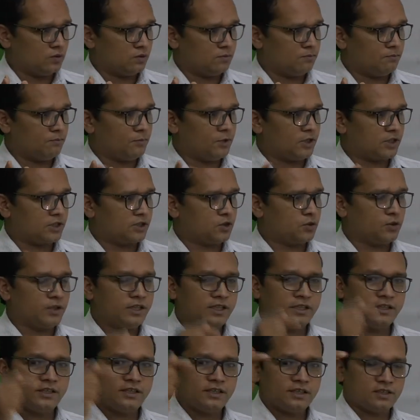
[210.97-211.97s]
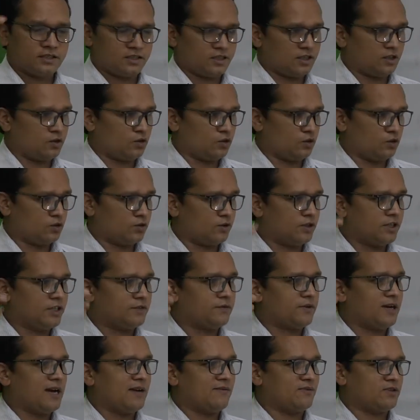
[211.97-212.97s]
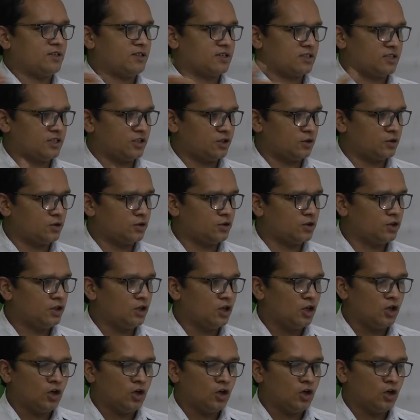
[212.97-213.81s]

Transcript: But 20 years ago, 25 years ago,